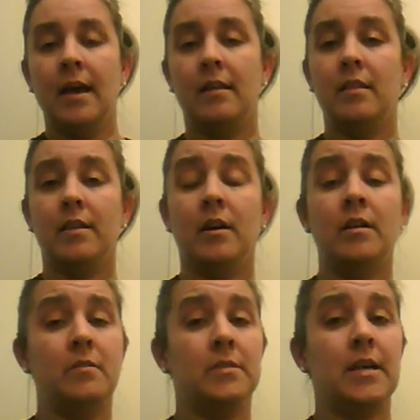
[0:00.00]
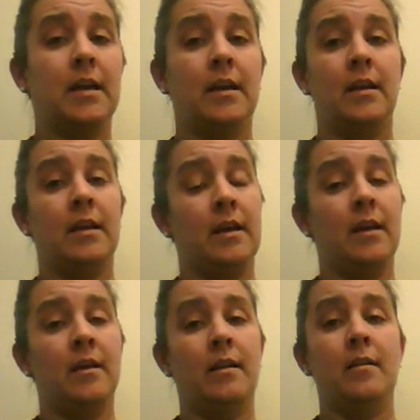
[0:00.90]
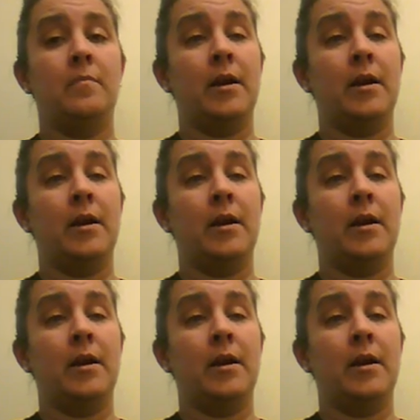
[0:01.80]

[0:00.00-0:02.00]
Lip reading: And the third, it was taken and it